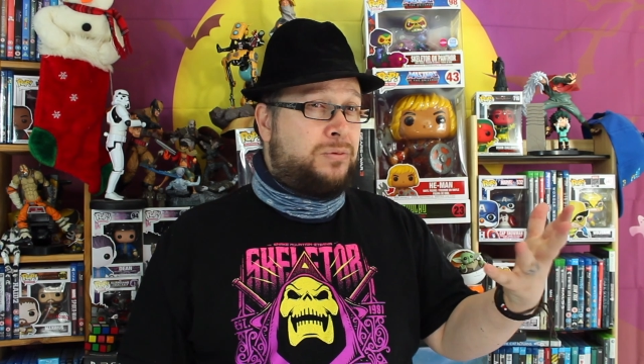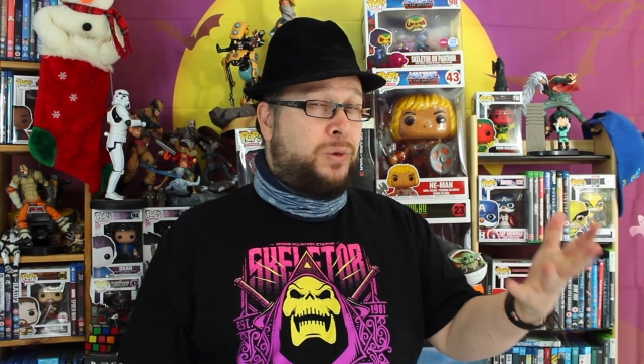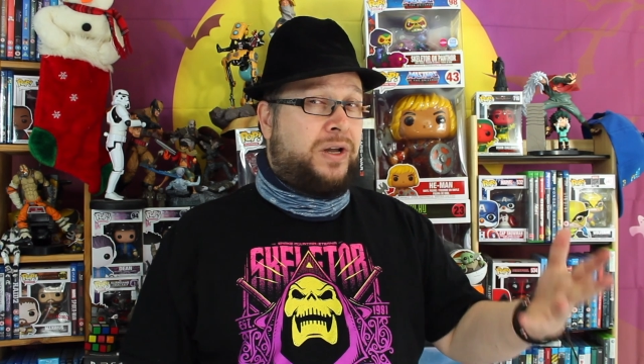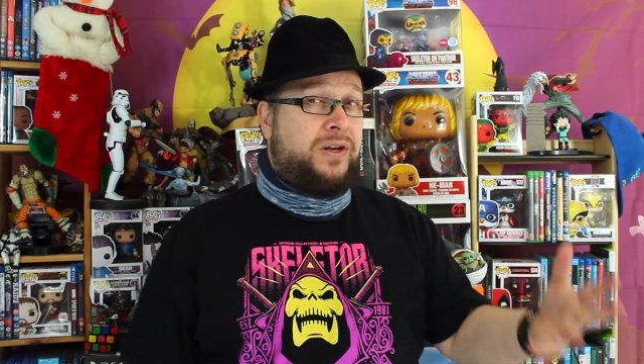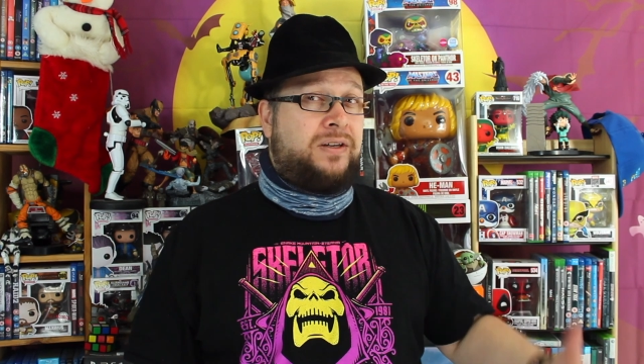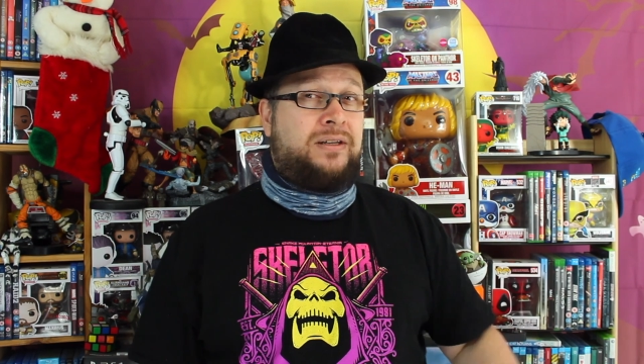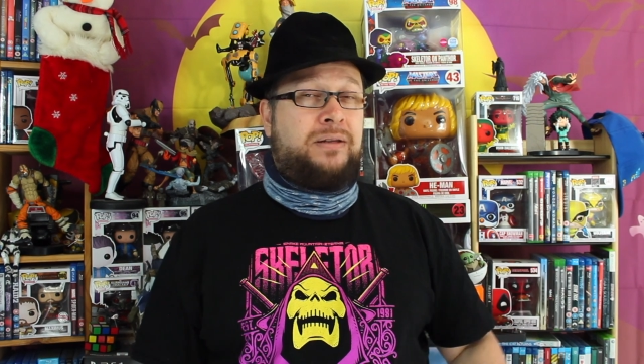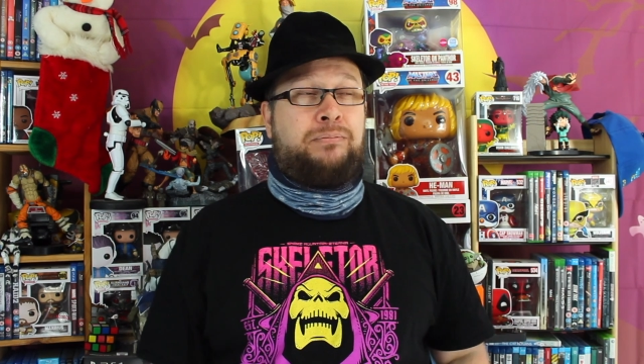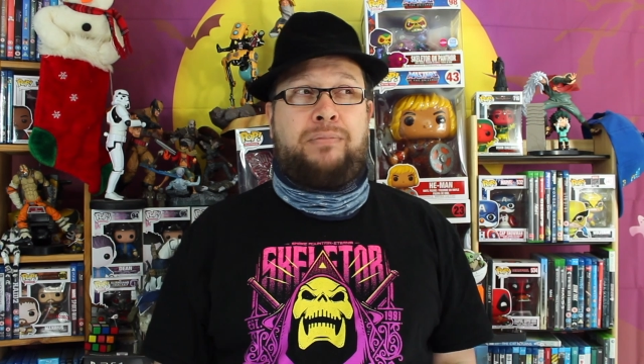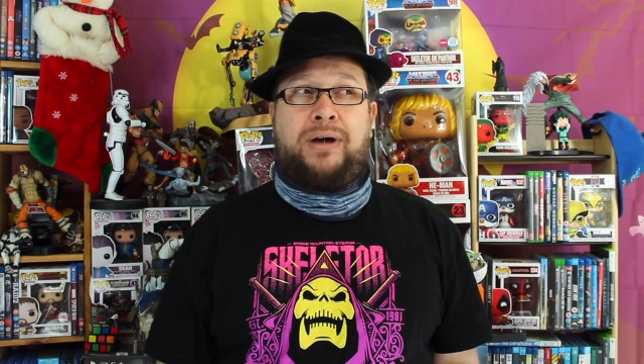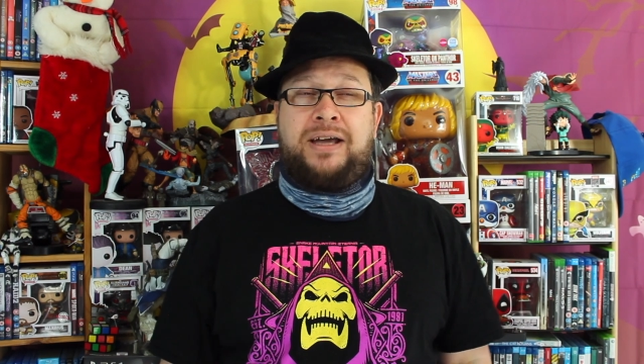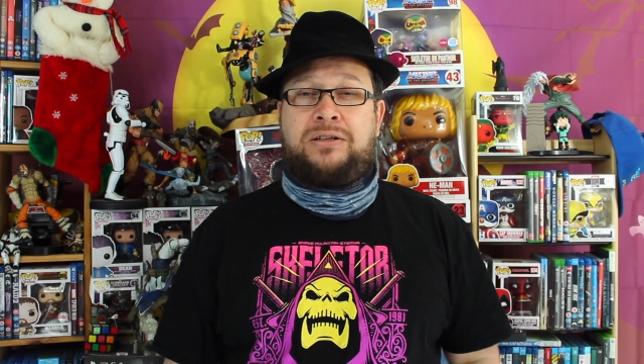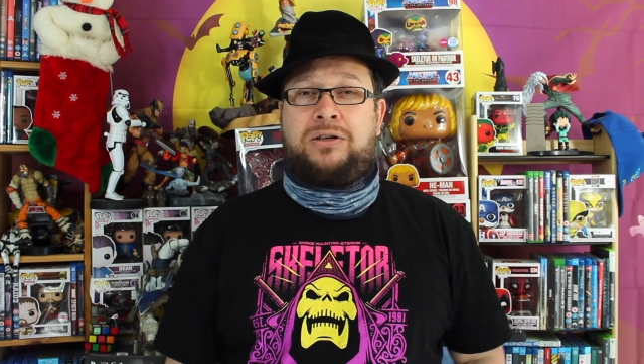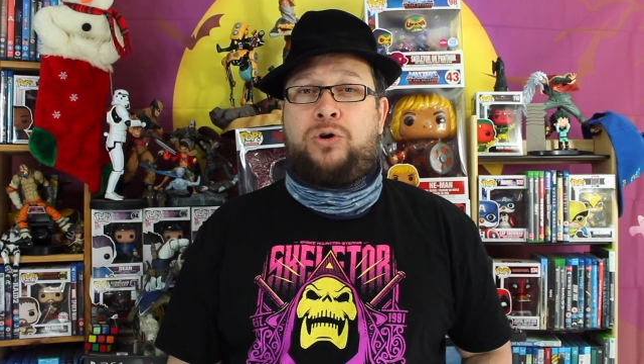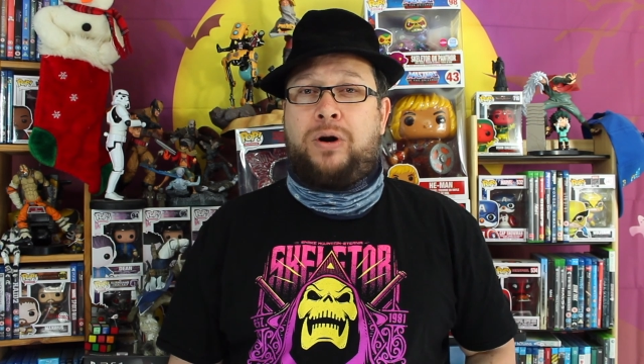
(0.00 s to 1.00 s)
one
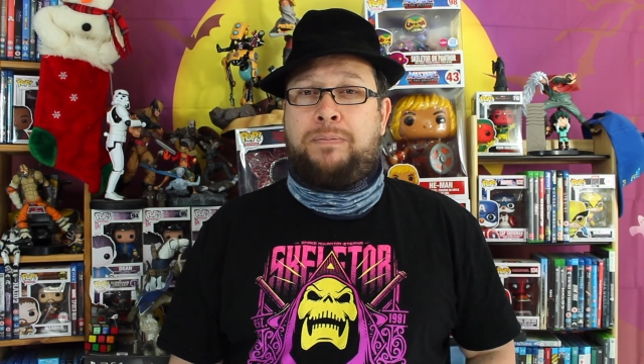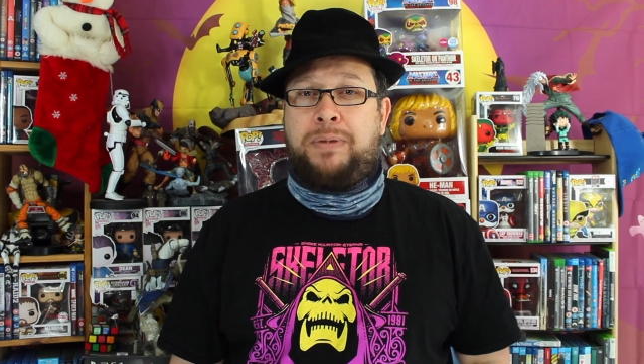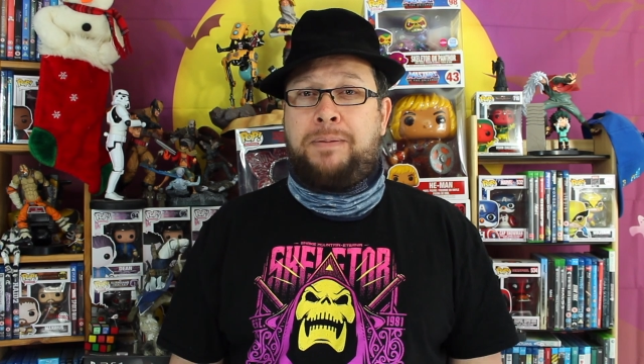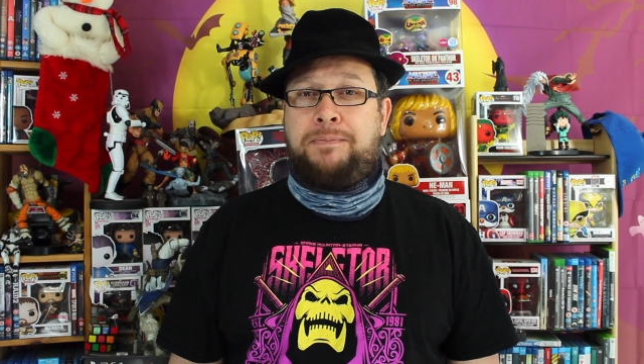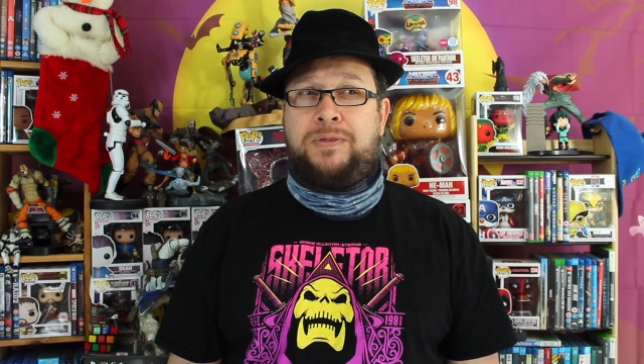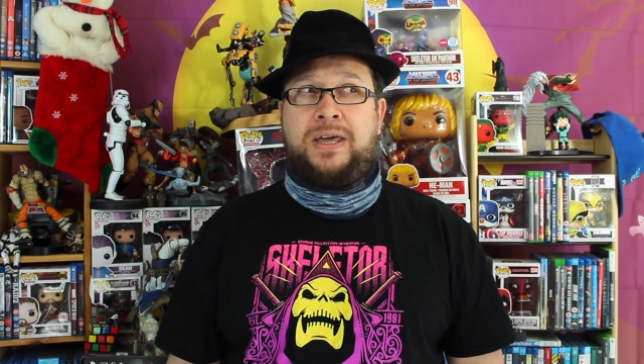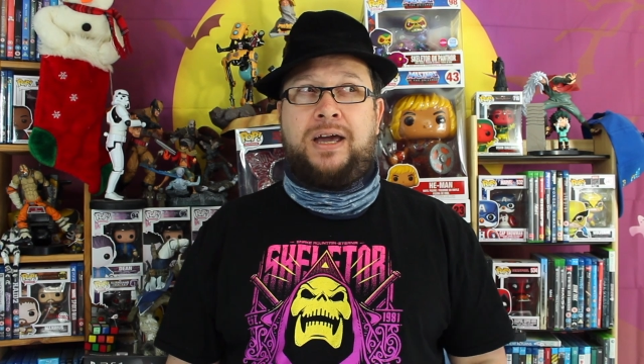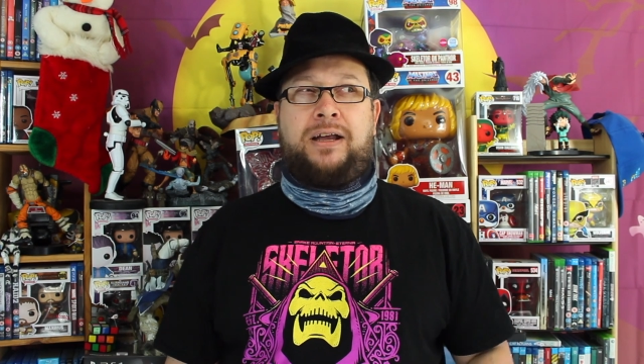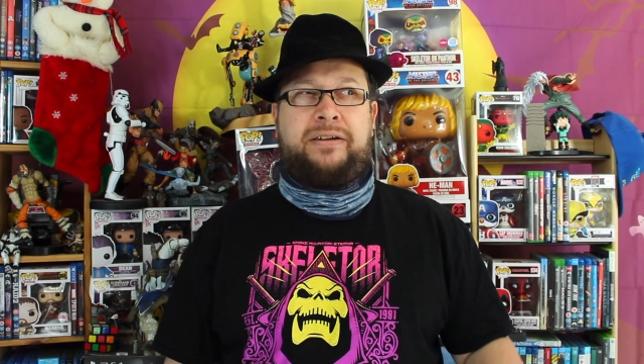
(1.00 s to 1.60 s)
might crop up in there.